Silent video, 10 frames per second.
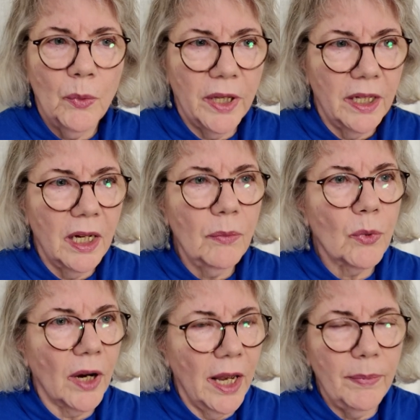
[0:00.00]
We get up,
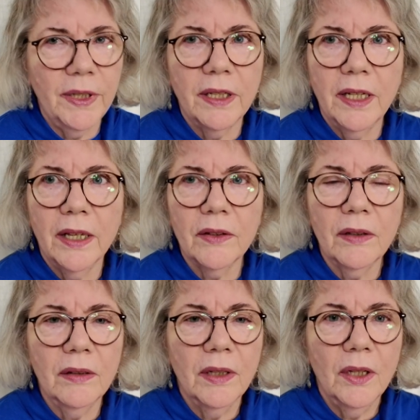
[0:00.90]
we're happy
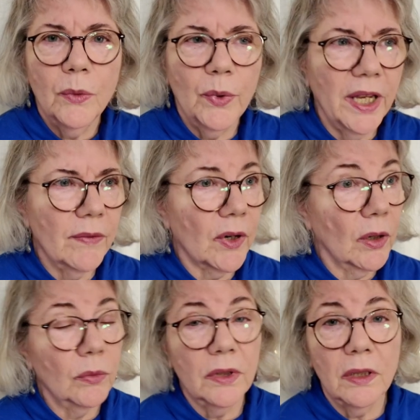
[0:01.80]
together, we have
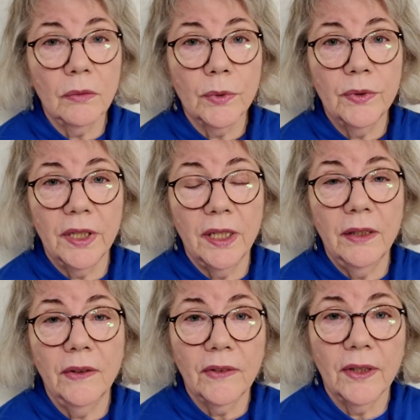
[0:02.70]
our own little
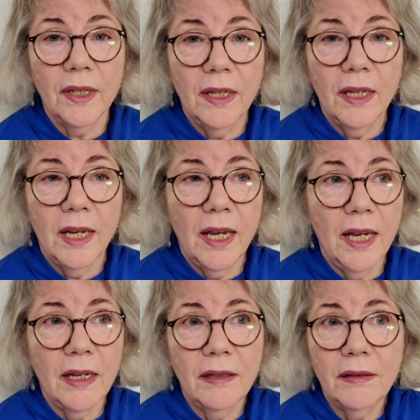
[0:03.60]
routines,
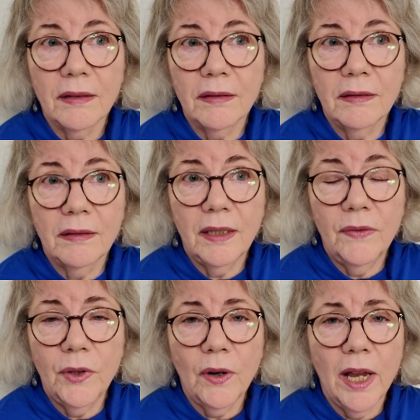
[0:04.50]
and
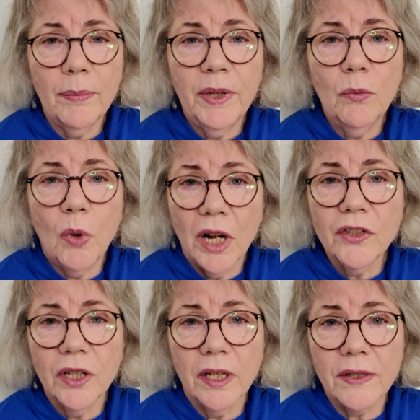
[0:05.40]
if you're happy
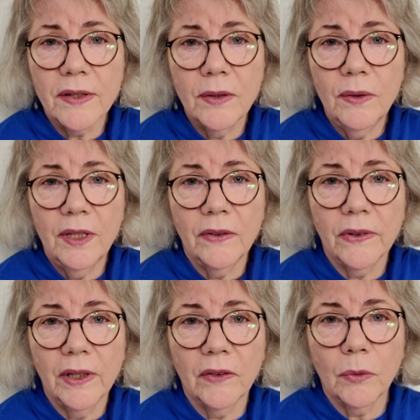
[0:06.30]
watching us do
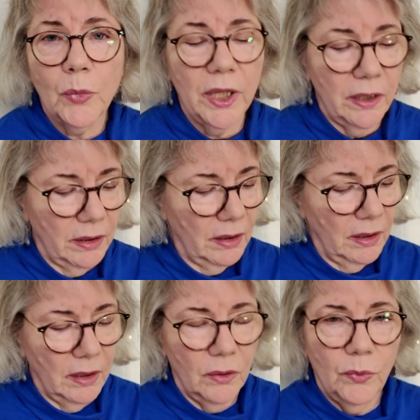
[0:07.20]
these things, we
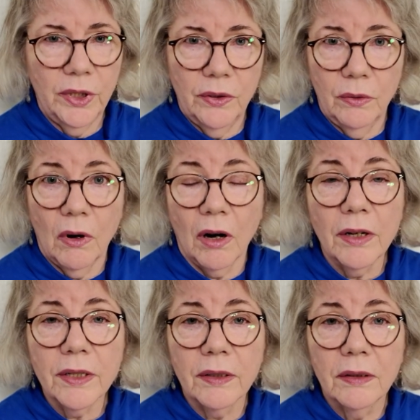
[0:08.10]
do
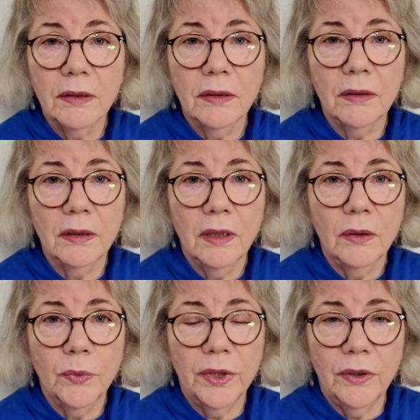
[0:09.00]
art,
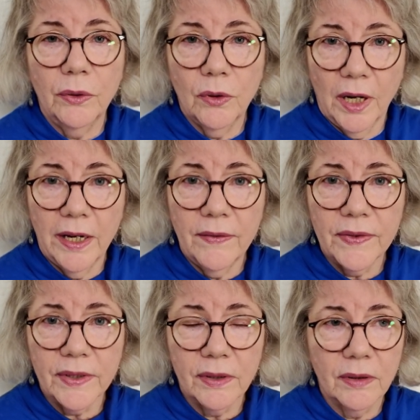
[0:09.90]
we do
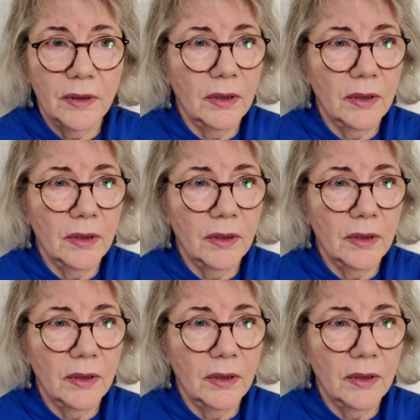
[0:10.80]
crafts.